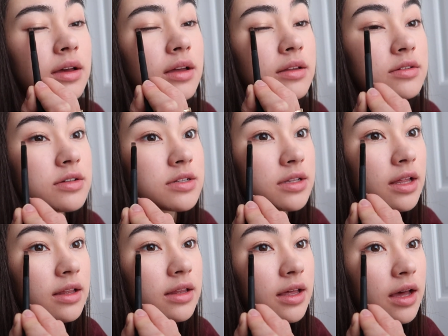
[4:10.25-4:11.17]
and just
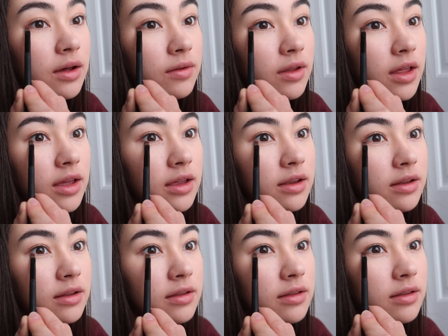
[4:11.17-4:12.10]
slightly
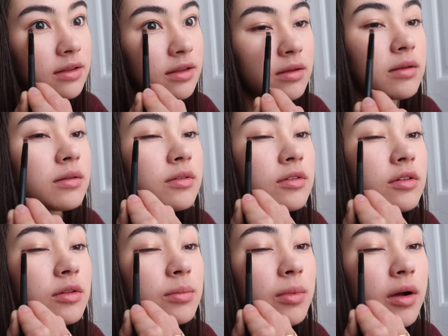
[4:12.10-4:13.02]
outline
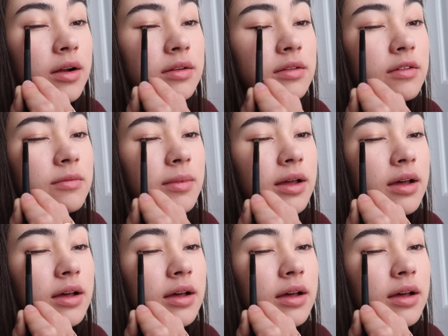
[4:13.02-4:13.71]
just parts of my